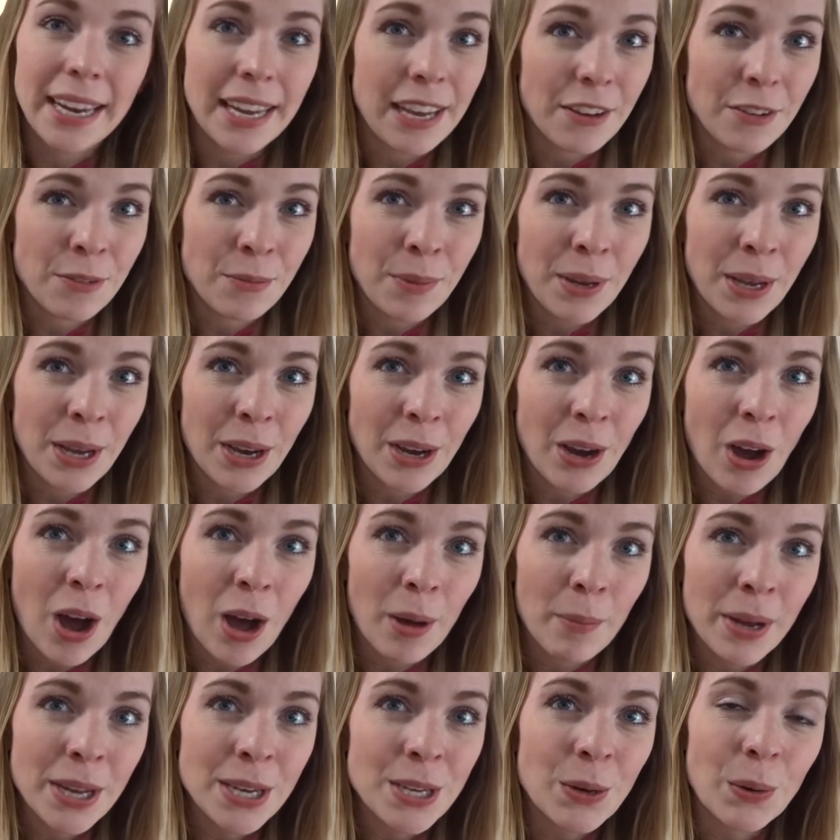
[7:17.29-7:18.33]
give me a
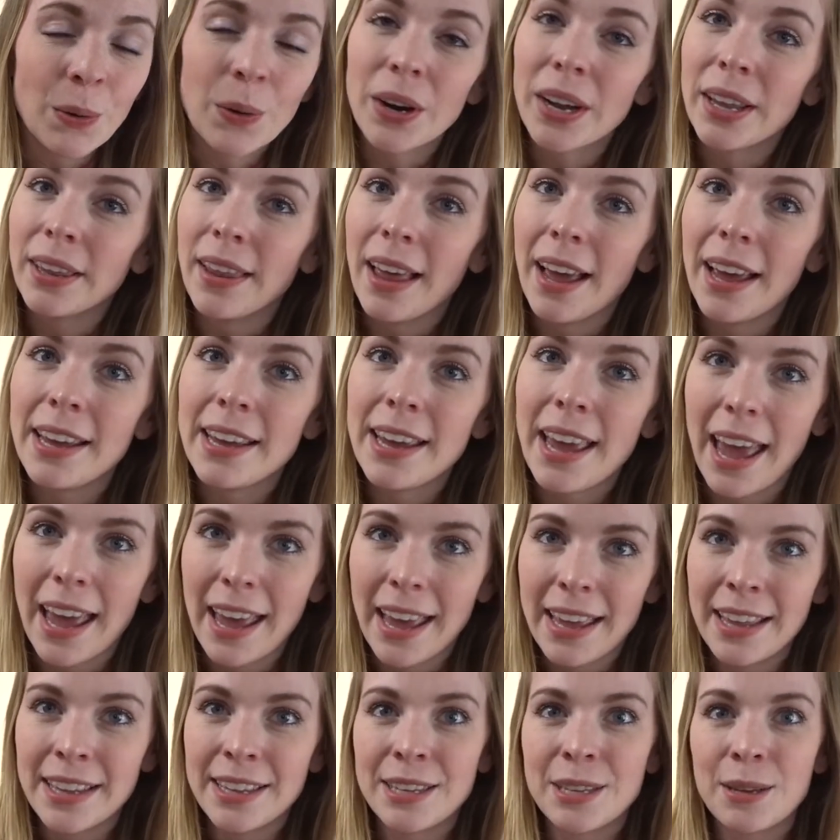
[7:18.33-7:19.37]
comment or a like
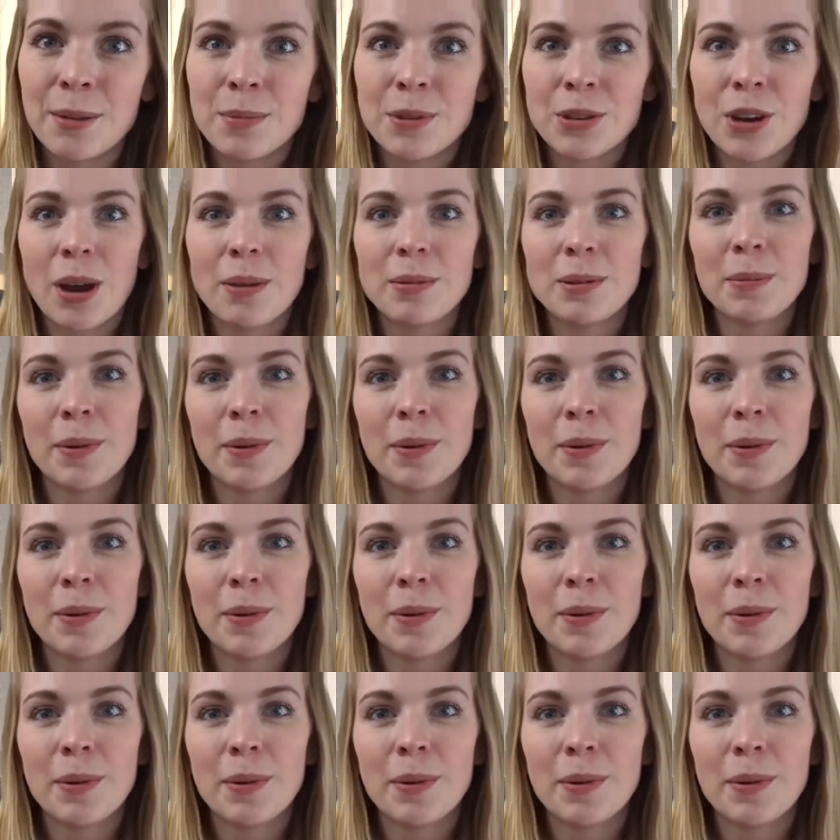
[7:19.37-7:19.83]
and subscribe